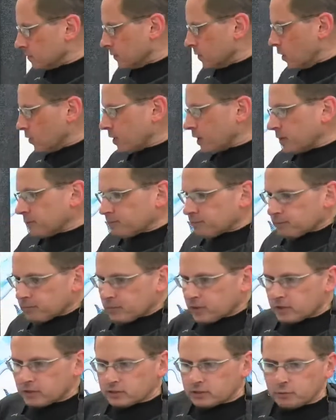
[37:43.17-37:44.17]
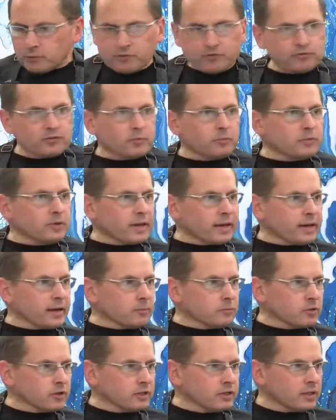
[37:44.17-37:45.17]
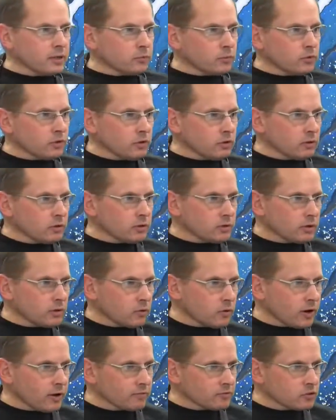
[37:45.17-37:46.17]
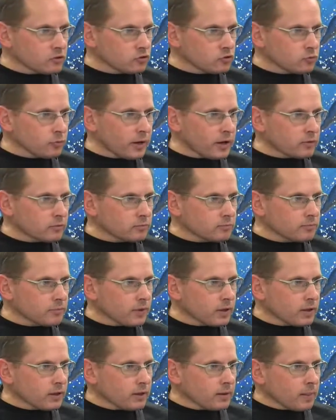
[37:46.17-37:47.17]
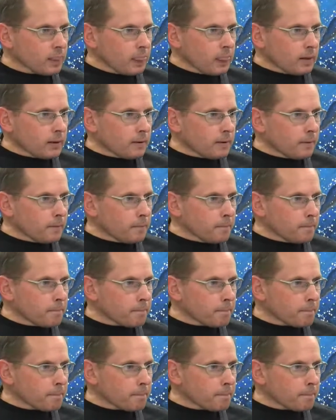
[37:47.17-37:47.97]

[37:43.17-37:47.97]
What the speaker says: Okay, so let me flip the camera and then we'll have to zoom out. And